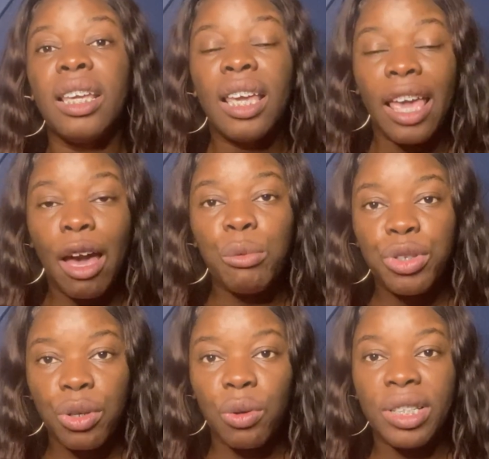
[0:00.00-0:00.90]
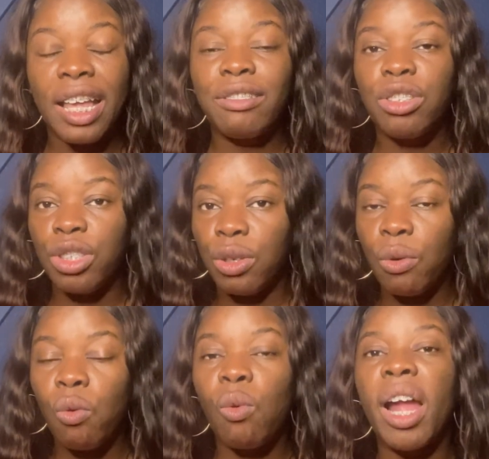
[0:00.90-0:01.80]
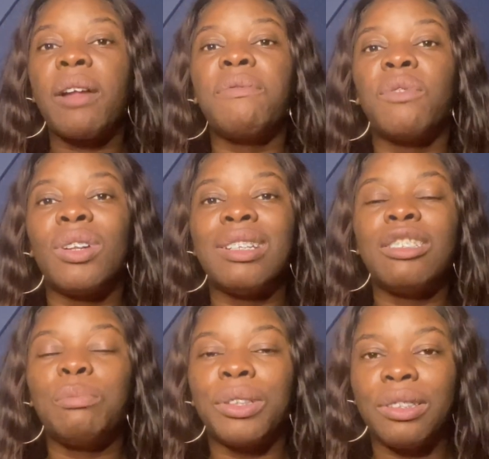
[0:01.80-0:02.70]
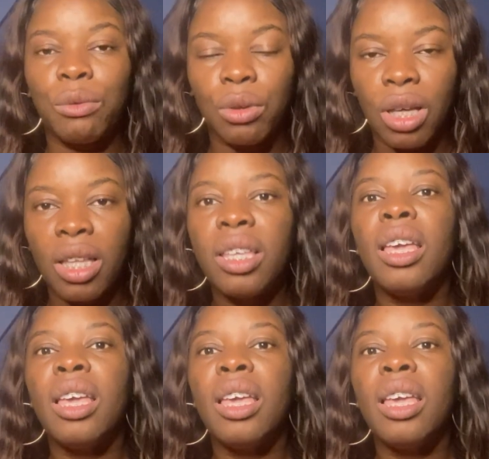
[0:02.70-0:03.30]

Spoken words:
help show that you work for this particular